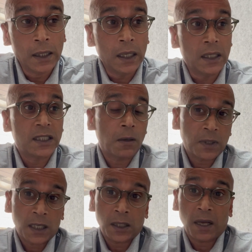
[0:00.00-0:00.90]
And
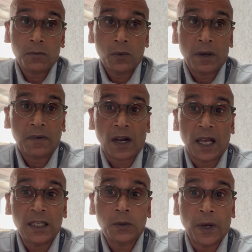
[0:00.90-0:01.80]
sometimes I do have
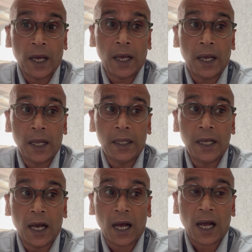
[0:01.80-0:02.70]
clients where they
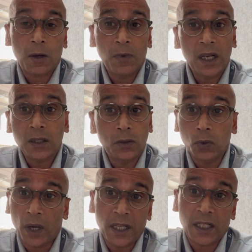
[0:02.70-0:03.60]
are unwilling to do
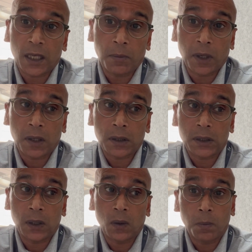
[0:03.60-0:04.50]
anything because,
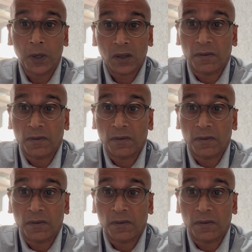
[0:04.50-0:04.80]
because of